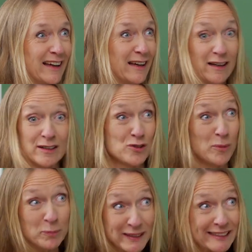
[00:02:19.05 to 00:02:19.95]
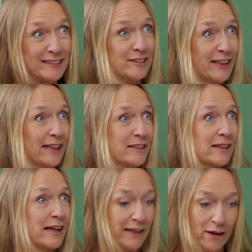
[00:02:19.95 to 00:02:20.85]
It's completely changed,
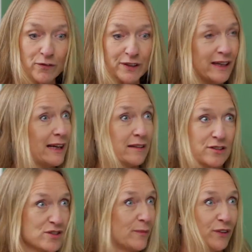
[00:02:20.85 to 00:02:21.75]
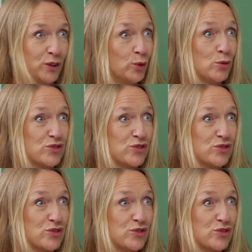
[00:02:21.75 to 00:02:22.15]
and every day there's something new.